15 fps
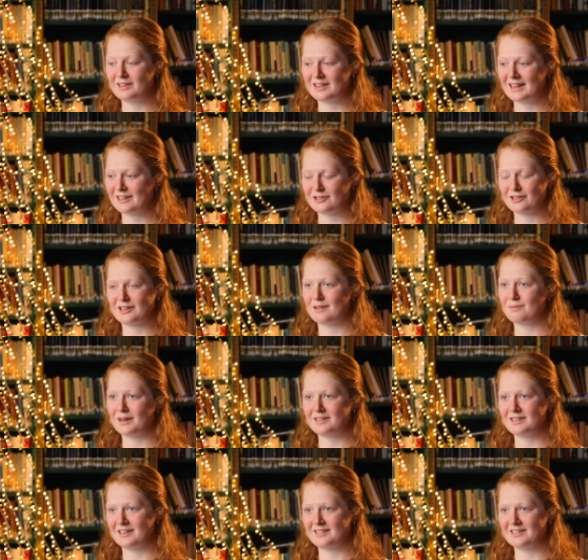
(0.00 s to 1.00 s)
they're just like my
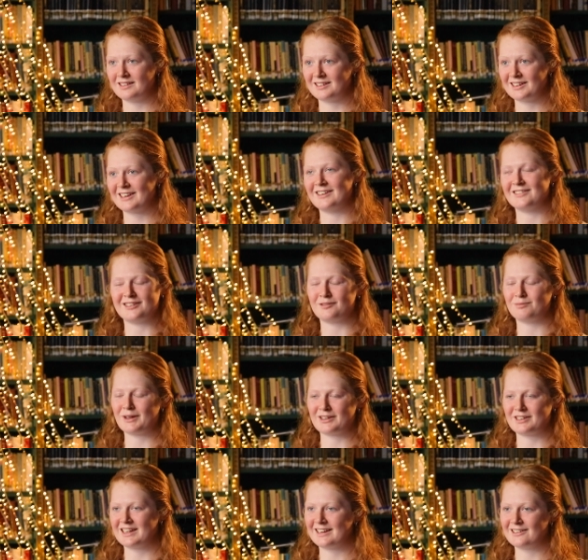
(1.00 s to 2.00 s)
sisters, the girls
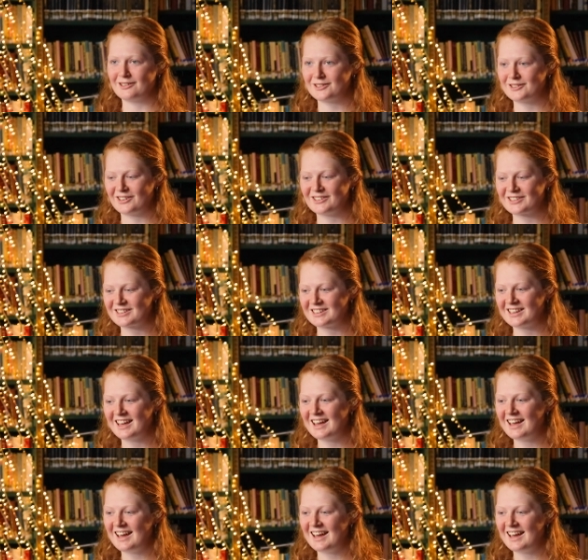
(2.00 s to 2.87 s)
especially in Lost Socks.